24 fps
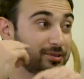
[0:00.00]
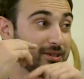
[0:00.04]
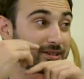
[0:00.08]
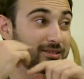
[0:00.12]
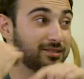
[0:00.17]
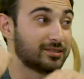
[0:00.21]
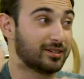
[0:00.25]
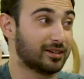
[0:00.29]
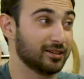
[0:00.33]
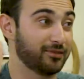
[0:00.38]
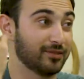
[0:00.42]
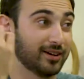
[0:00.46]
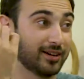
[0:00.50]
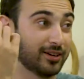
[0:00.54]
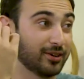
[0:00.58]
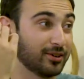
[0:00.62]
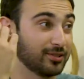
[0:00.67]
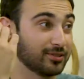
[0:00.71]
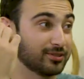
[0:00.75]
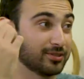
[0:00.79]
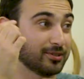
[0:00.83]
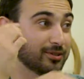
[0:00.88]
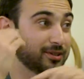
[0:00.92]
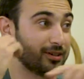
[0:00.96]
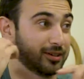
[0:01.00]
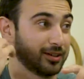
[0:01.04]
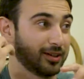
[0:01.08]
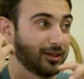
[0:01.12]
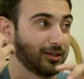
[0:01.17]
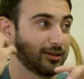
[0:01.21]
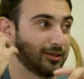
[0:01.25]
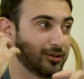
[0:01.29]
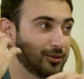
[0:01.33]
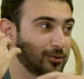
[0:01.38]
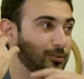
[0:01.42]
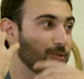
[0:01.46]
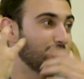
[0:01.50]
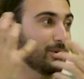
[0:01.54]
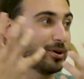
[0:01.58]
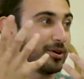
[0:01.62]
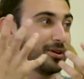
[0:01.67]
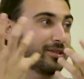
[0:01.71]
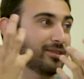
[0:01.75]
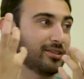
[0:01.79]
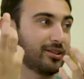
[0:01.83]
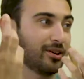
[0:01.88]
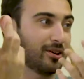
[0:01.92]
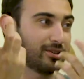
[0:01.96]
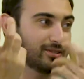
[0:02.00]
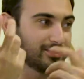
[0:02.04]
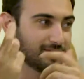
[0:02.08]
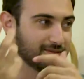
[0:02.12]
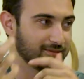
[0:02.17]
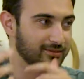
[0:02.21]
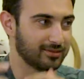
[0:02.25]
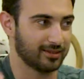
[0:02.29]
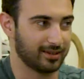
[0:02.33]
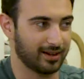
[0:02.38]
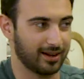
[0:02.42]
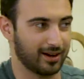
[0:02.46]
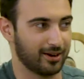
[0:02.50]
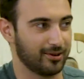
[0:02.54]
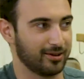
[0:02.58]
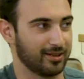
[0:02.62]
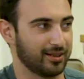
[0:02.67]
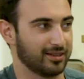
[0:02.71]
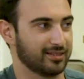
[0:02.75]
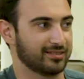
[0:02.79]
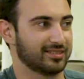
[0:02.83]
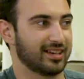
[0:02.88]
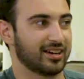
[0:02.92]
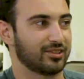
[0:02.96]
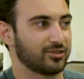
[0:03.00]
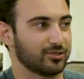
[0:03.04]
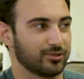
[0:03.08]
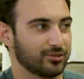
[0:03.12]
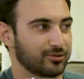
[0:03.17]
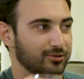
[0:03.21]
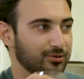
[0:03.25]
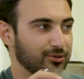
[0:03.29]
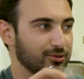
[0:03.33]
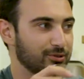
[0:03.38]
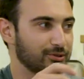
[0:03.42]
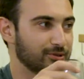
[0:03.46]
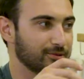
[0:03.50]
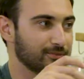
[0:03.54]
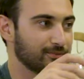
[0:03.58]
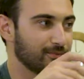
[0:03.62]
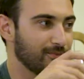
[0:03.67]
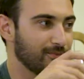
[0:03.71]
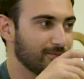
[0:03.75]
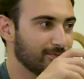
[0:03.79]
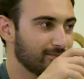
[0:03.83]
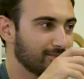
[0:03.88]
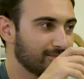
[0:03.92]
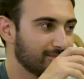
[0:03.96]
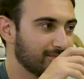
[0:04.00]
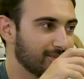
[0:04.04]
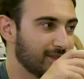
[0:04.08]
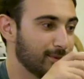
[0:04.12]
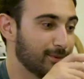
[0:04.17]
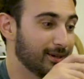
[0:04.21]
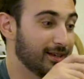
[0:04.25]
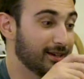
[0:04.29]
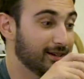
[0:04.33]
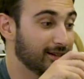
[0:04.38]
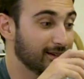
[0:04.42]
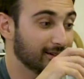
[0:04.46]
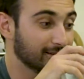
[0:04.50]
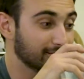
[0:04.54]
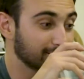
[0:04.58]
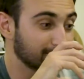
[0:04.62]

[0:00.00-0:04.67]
did study fine art, so you were in the art sector for the beginning.